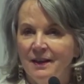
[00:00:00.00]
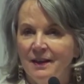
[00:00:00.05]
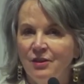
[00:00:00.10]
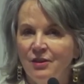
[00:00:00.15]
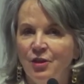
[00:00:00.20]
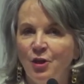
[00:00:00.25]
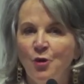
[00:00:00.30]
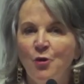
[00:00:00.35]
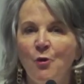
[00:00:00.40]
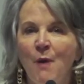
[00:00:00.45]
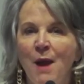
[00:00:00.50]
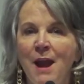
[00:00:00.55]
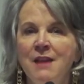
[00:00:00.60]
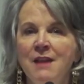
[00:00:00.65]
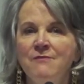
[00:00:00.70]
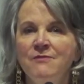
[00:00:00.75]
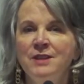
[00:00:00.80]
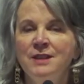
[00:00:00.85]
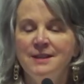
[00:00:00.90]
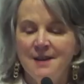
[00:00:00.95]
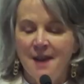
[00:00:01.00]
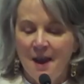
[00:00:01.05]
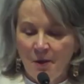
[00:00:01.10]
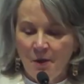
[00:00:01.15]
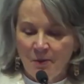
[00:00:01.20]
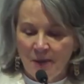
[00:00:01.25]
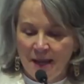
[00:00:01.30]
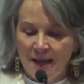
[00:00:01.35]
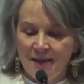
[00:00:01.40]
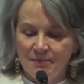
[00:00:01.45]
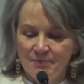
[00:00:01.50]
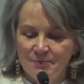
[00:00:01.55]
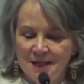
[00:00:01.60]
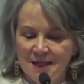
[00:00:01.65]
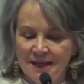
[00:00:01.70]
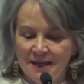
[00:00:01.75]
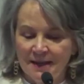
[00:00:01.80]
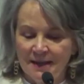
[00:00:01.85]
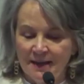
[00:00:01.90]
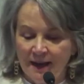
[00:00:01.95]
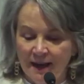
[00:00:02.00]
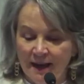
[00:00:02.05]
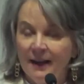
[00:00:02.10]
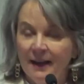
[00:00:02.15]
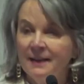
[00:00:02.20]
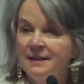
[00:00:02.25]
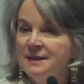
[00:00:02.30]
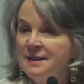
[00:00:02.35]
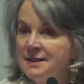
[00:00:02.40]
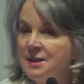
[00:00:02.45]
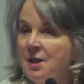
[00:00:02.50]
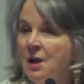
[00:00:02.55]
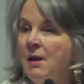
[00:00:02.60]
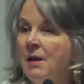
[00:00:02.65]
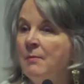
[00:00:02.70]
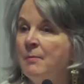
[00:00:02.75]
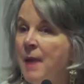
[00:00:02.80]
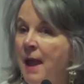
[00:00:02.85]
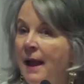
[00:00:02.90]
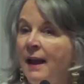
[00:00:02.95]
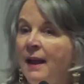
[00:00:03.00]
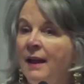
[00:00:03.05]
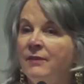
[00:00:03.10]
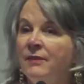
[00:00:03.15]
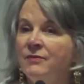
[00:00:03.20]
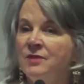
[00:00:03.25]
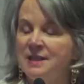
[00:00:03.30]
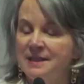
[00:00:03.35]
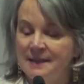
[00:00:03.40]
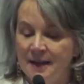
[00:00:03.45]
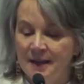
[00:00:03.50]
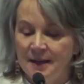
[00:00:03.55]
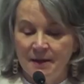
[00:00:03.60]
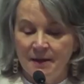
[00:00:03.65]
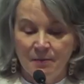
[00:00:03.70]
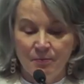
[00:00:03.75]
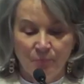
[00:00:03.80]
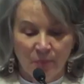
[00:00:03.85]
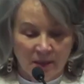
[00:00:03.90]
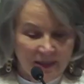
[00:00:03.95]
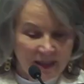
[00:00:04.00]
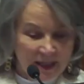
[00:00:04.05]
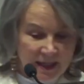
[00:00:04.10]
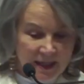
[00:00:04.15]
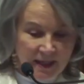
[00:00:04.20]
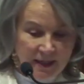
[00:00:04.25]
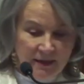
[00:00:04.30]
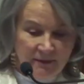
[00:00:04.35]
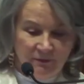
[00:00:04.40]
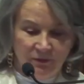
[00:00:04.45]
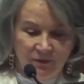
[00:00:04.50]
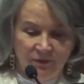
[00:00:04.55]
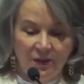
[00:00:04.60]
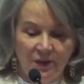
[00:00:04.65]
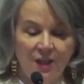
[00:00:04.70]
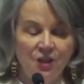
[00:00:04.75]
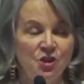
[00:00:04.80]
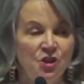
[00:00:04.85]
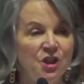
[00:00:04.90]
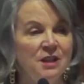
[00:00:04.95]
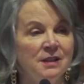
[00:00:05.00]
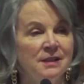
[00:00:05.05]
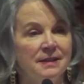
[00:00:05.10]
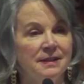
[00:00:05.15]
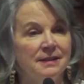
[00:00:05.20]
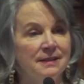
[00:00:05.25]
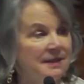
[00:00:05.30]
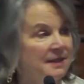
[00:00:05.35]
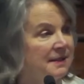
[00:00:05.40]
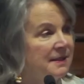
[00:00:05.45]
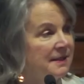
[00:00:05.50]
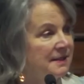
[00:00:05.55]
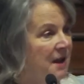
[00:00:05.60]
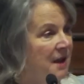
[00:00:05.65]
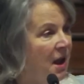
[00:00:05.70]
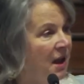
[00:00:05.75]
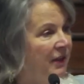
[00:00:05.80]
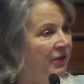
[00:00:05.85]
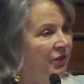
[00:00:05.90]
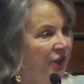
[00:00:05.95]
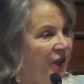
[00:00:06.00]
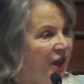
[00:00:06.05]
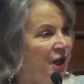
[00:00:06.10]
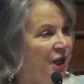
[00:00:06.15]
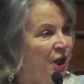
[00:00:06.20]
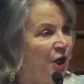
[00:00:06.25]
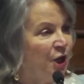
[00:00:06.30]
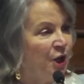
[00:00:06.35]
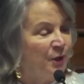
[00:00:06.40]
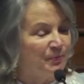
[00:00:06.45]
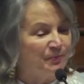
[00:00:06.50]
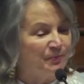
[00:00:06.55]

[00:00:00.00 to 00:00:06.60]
the grave is now empty, and some have seen and believe that Jesus is not there.